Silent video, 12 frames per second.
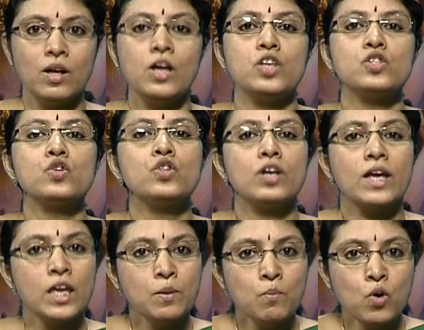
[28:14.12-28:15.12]
So, the
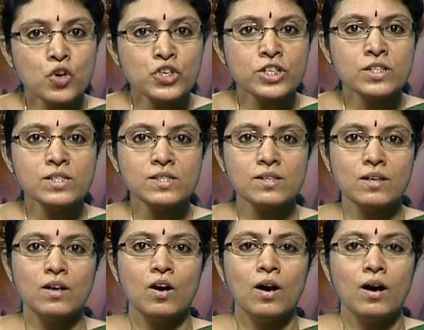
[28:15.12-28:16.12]
emotions
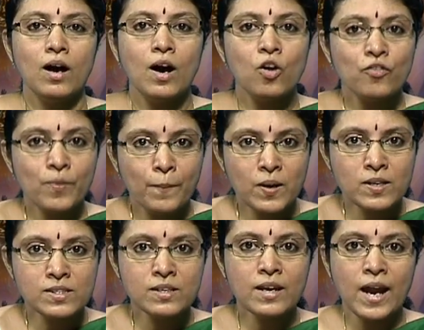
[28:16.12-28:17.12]
of a
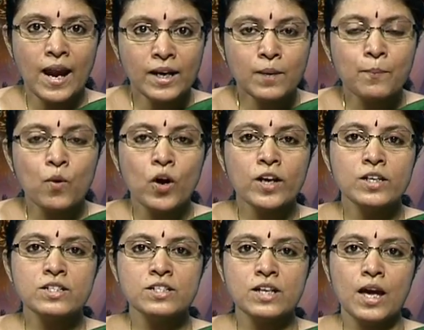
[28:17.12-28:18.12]
person at a point
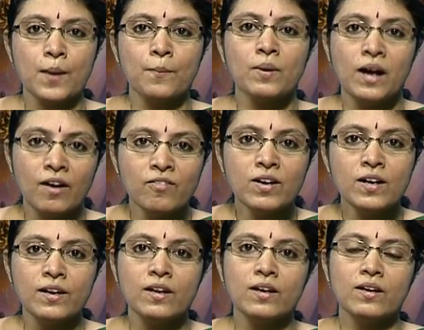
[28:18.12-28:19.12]
in time
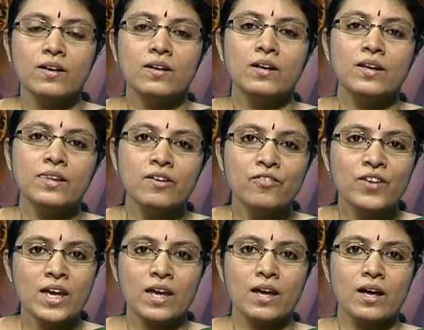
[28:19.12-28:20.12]
govern the
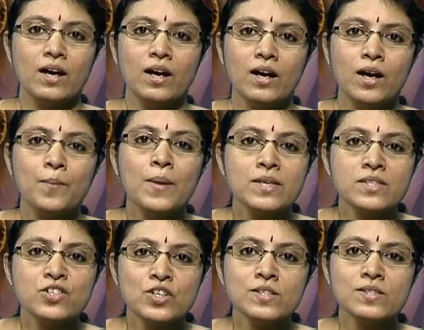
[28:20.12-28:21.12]
way a message
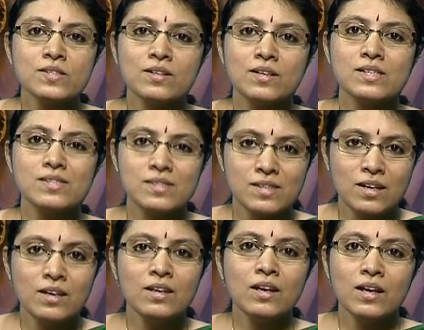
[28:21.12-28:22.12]
is
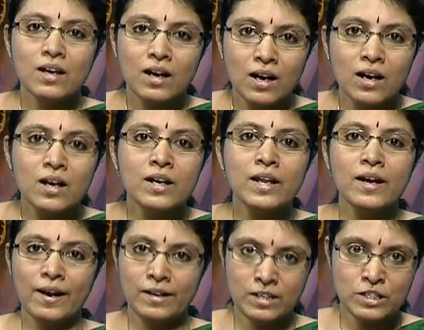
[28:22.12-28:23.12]
seen, heard
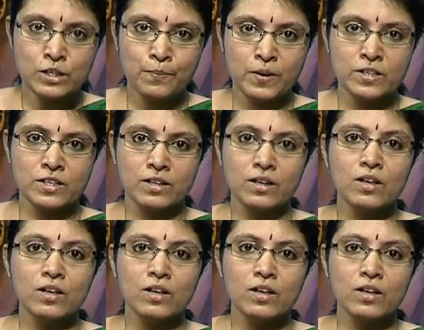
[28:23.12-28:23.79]
and interpreted.